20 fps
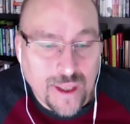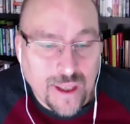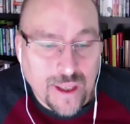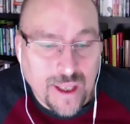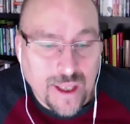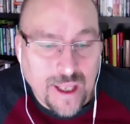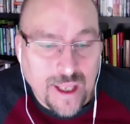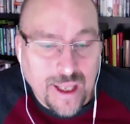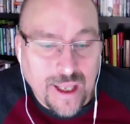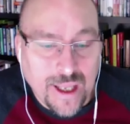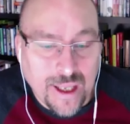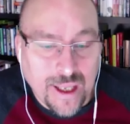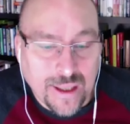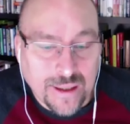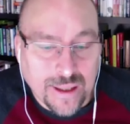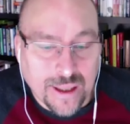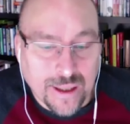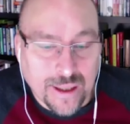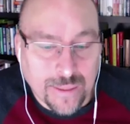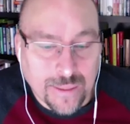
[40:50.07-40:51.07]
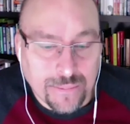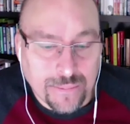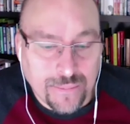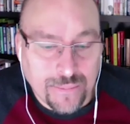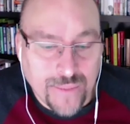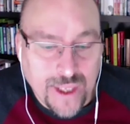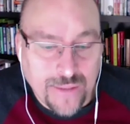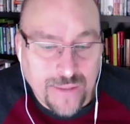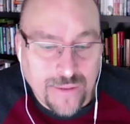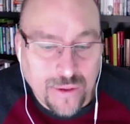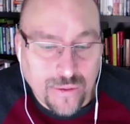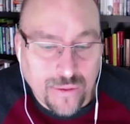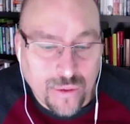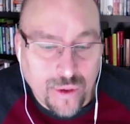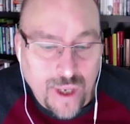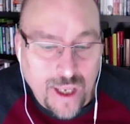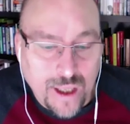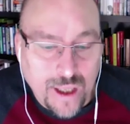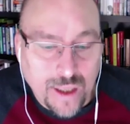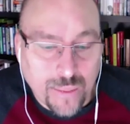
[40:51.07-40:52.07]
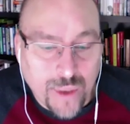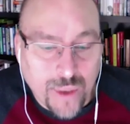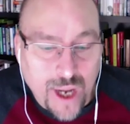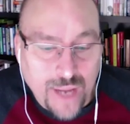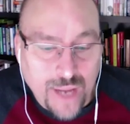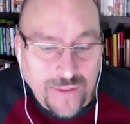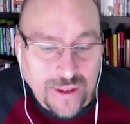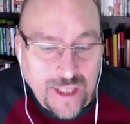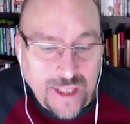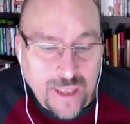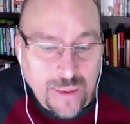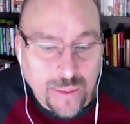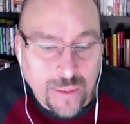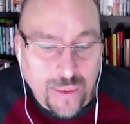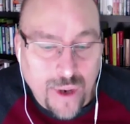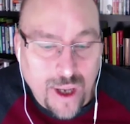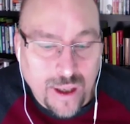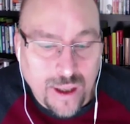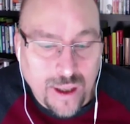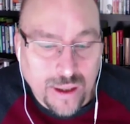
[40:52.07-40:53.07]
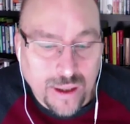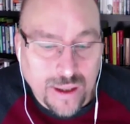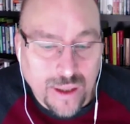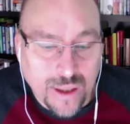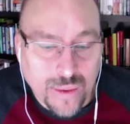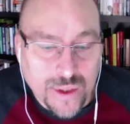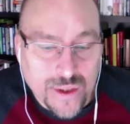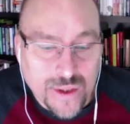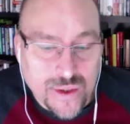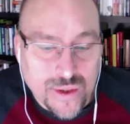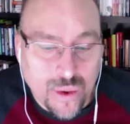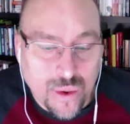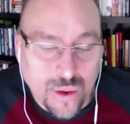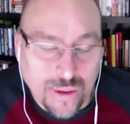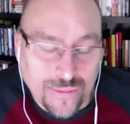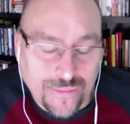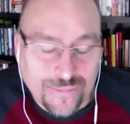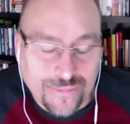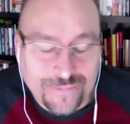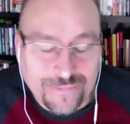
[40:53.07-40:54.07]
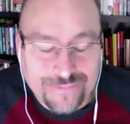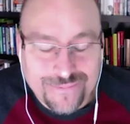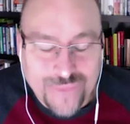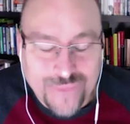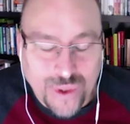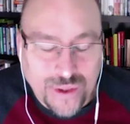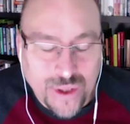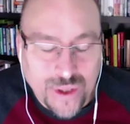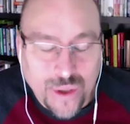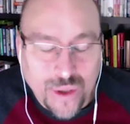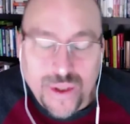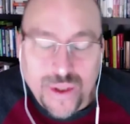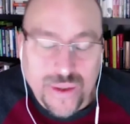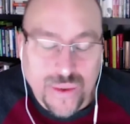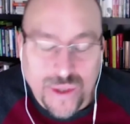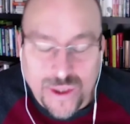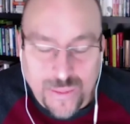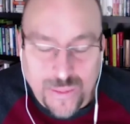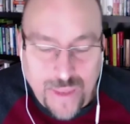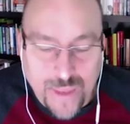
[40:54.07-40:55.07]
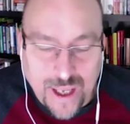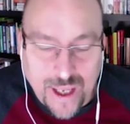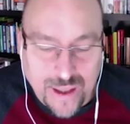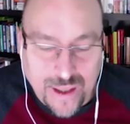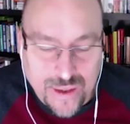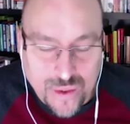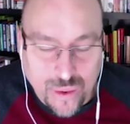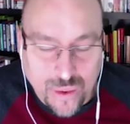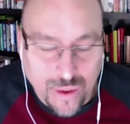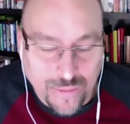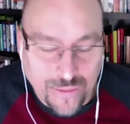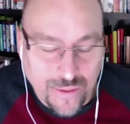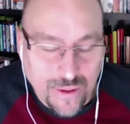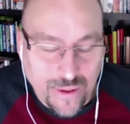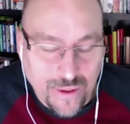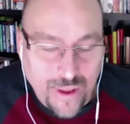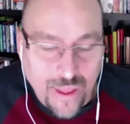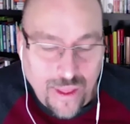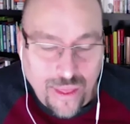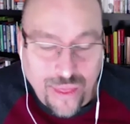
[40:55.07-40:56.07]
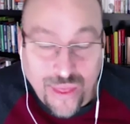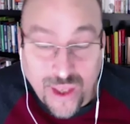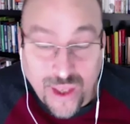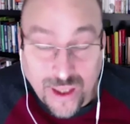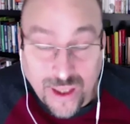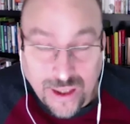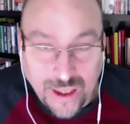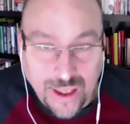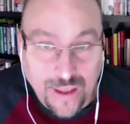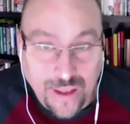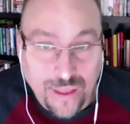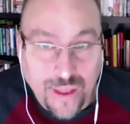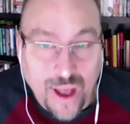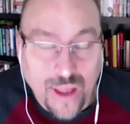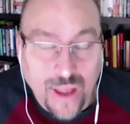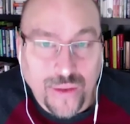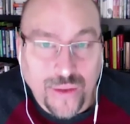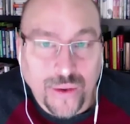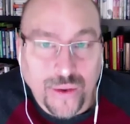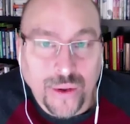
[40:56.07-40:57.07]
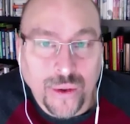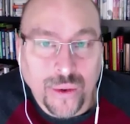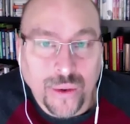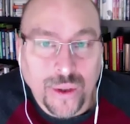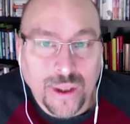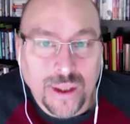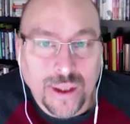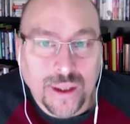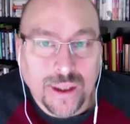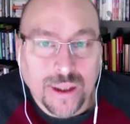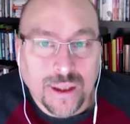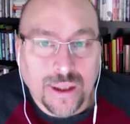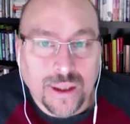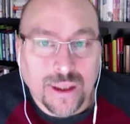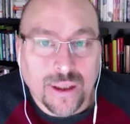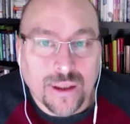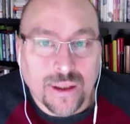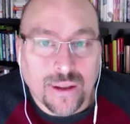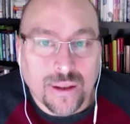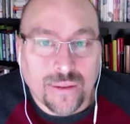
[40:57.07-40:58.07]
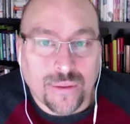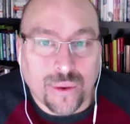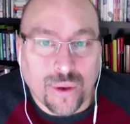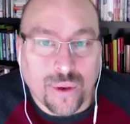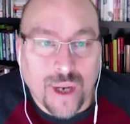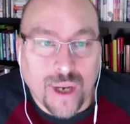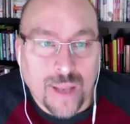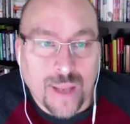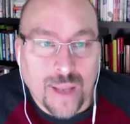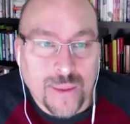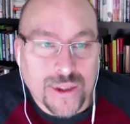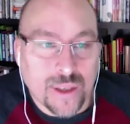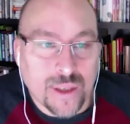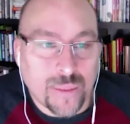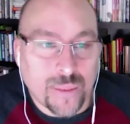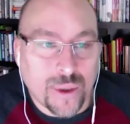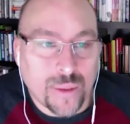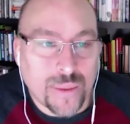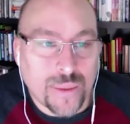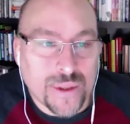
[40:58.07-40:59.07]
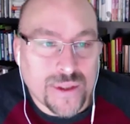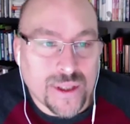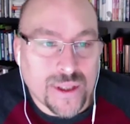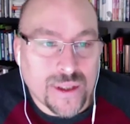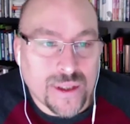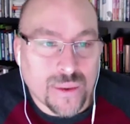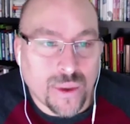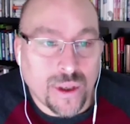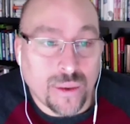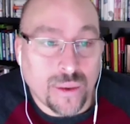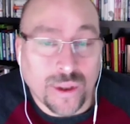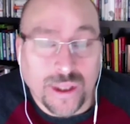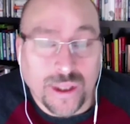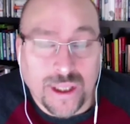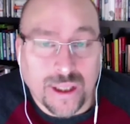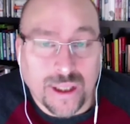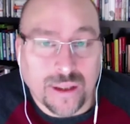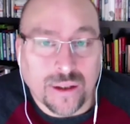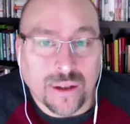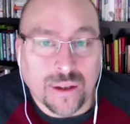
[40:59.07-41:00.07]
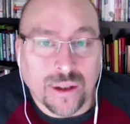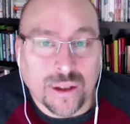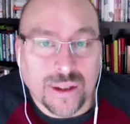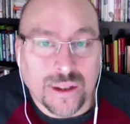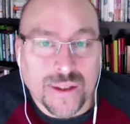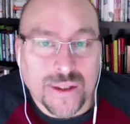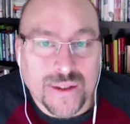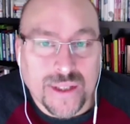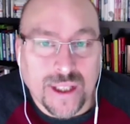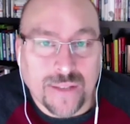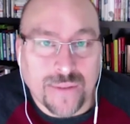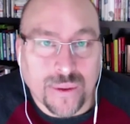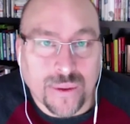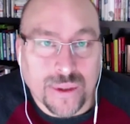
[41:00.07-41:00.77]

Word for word: And if you've created a private label product that was sort of, with no disrespect, sort of thinly thought through for Amazon purposes, where you really didn't look to see if it was